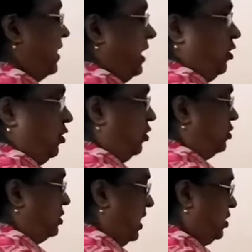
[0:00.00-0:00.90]
cell or
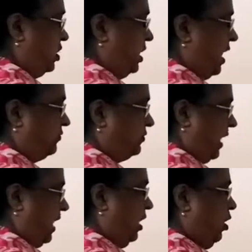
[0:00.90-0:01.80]
oxidation half
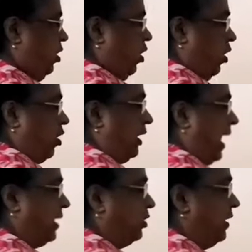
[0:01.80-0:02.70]
cell or
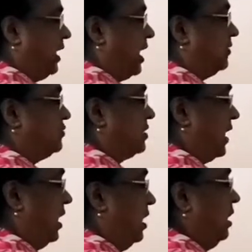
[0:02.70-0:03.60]
anodic half
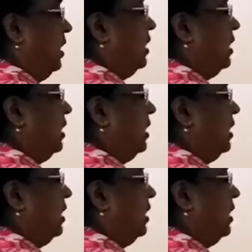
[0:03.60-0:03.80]
cell,